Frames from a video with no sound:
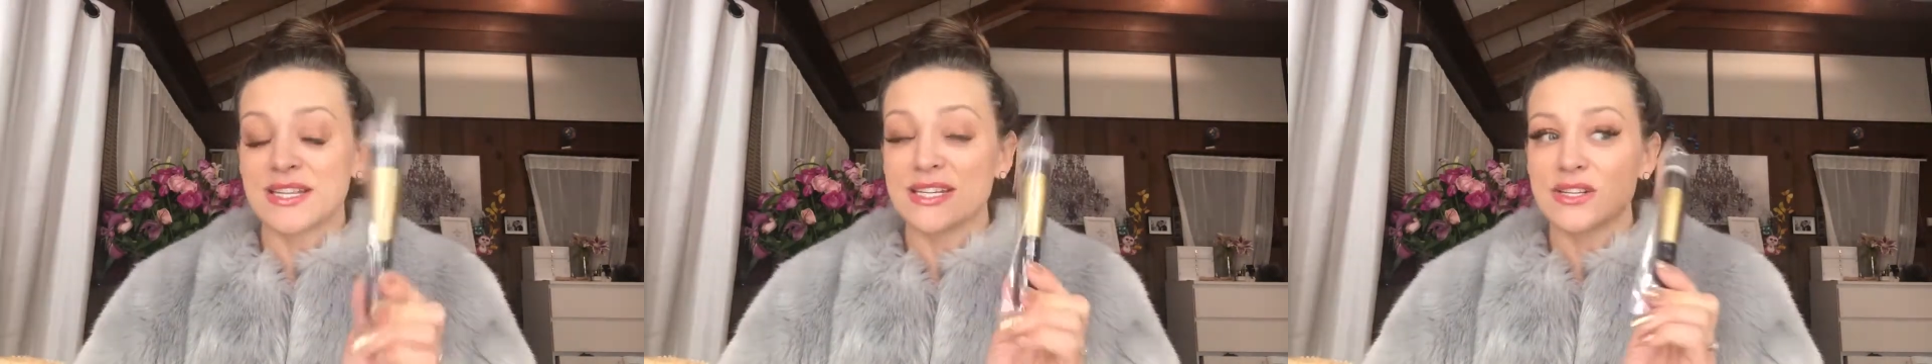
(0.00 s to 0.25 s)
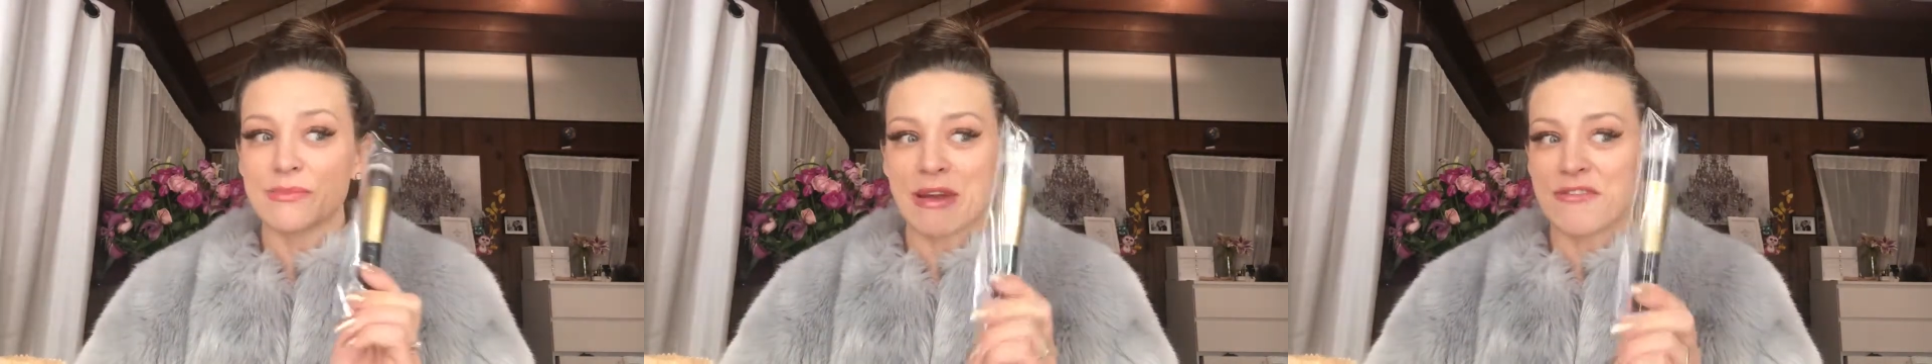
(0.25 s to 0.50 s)

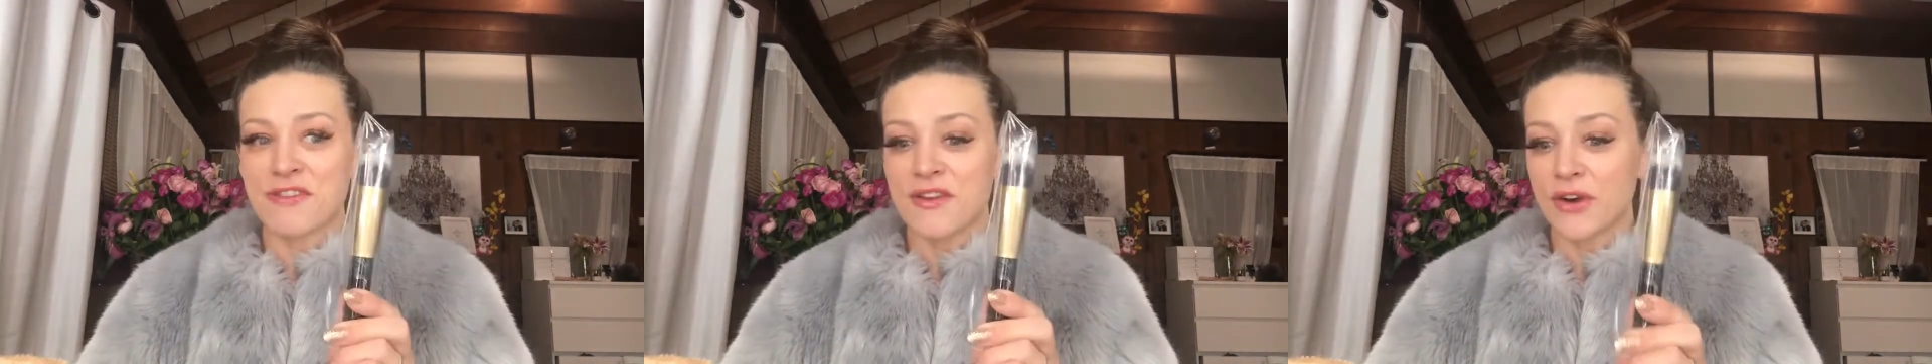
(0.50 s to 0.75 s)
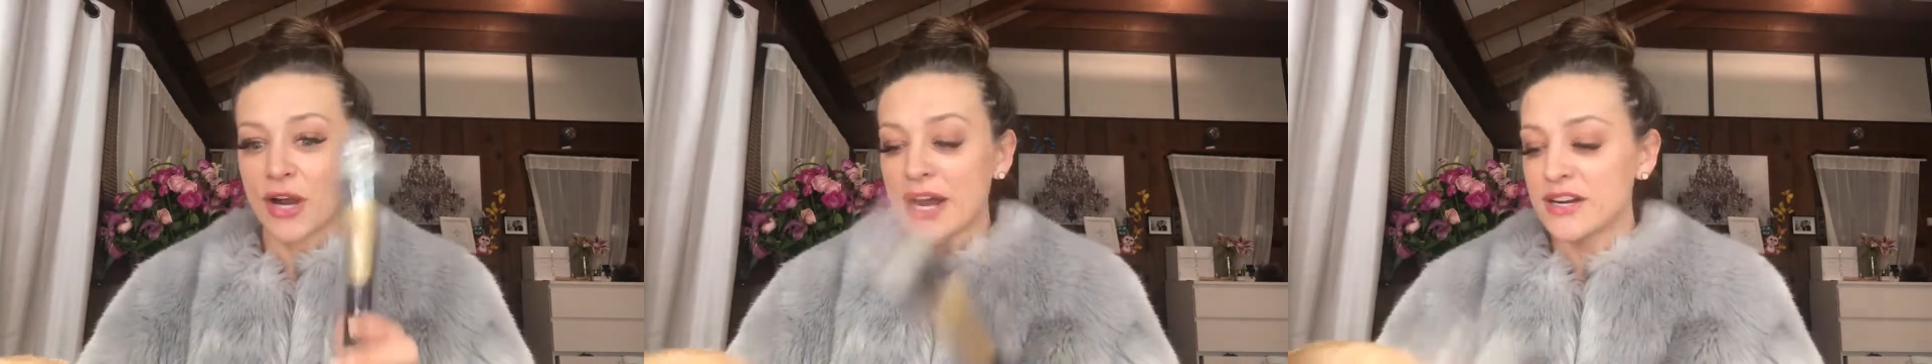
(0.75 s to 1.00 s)
These are my
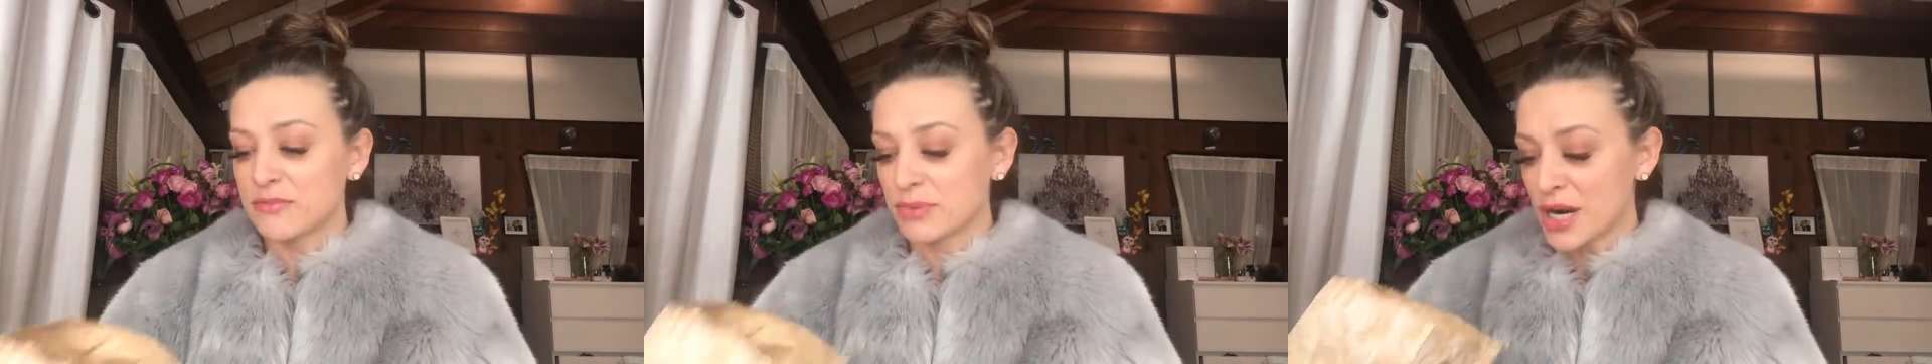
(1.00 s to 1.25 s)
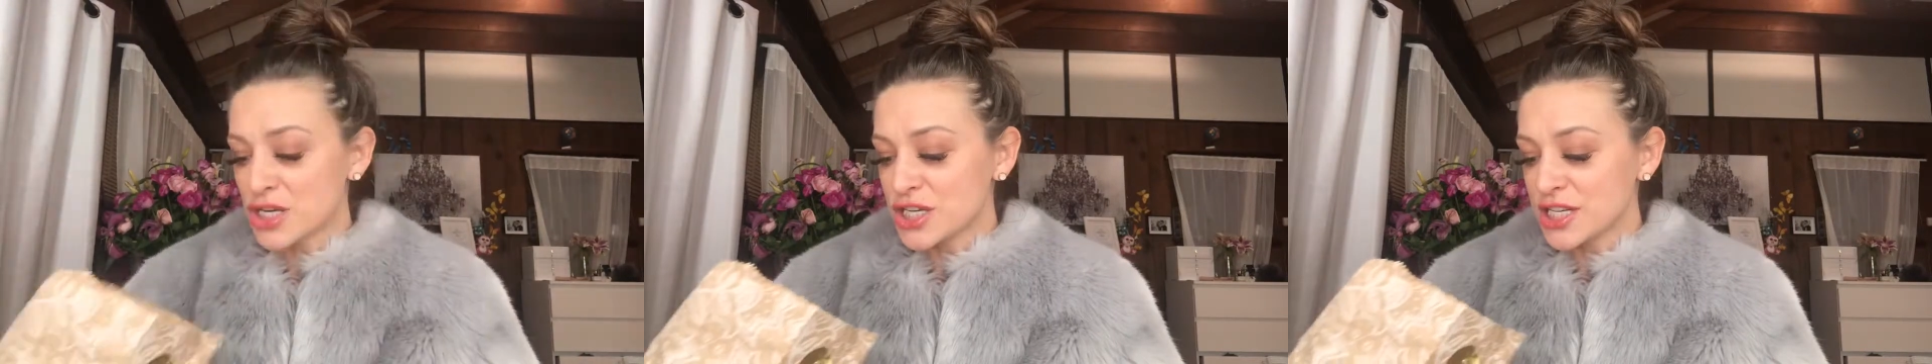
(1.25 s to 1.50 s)
favorite kind of
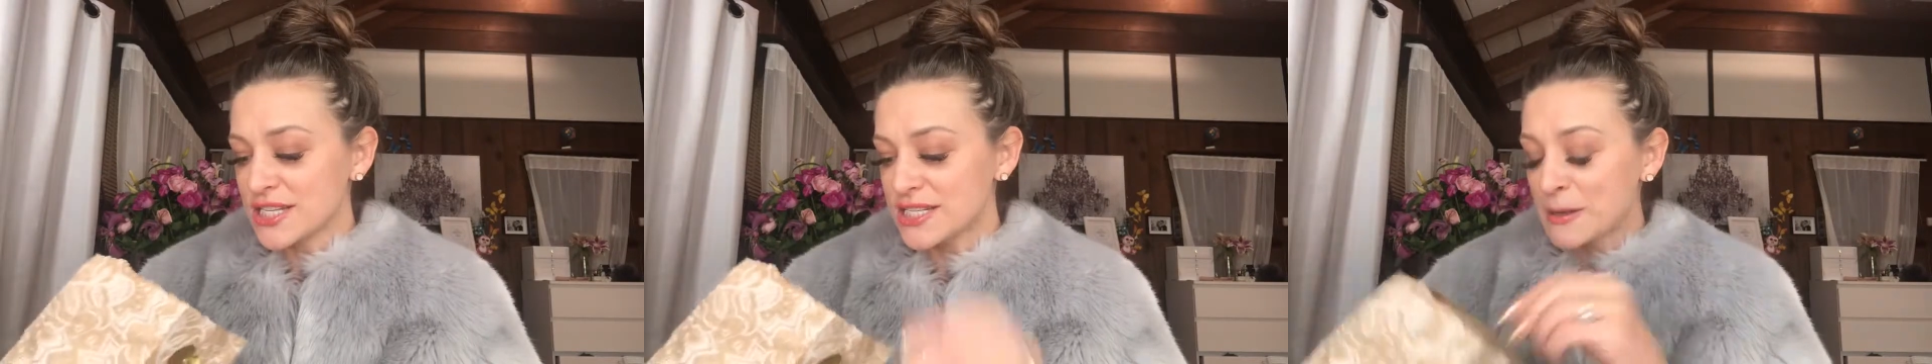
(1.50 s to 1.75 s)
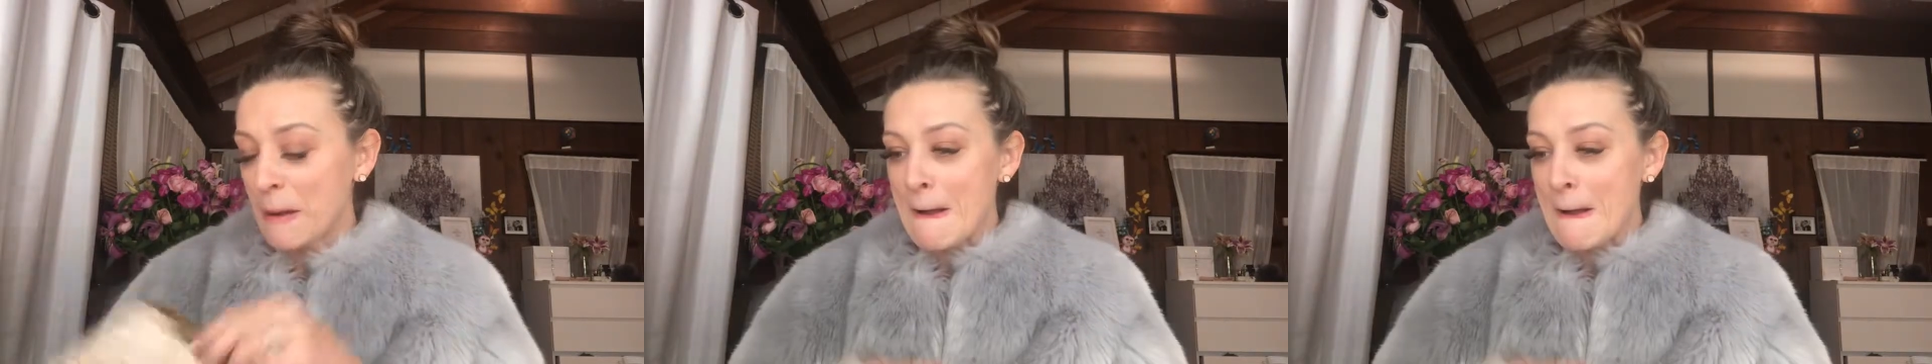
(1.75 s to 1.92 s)
brushes.